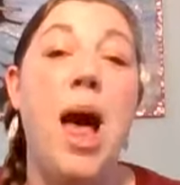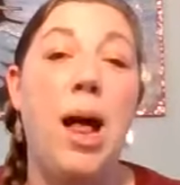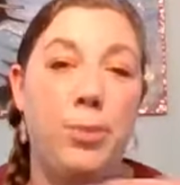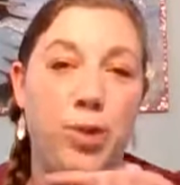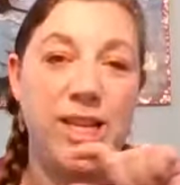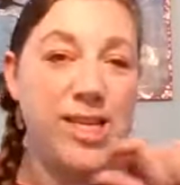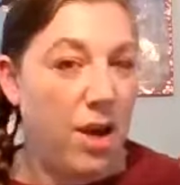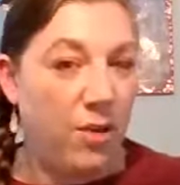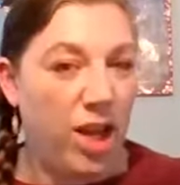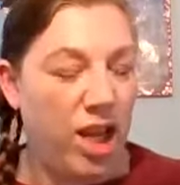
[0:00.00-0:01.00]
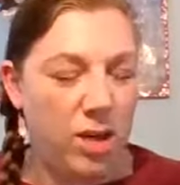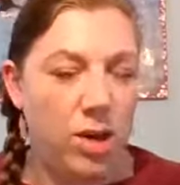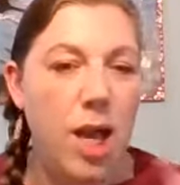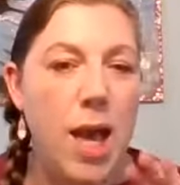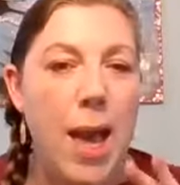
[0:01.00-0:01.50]
I'll put it down
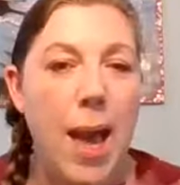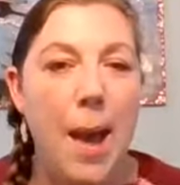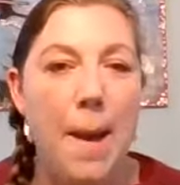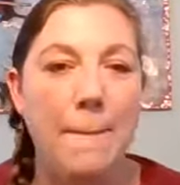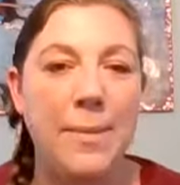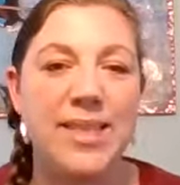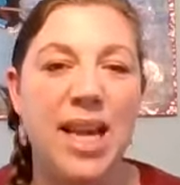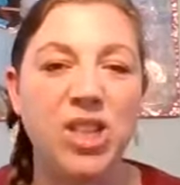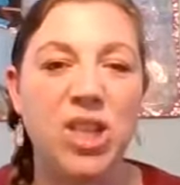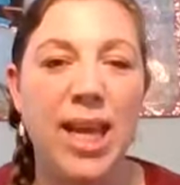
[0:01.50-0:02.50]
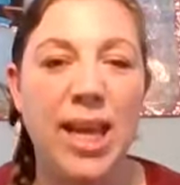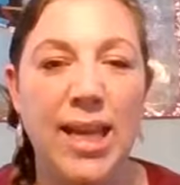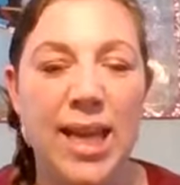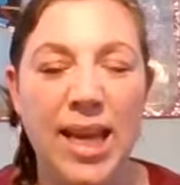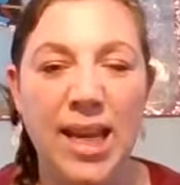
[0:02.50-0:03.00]
here. It's actually
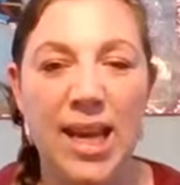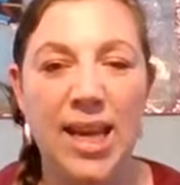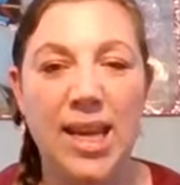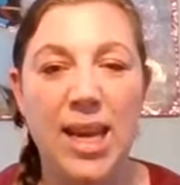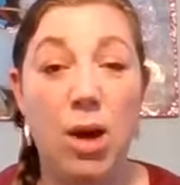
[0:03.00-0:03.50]
knitted in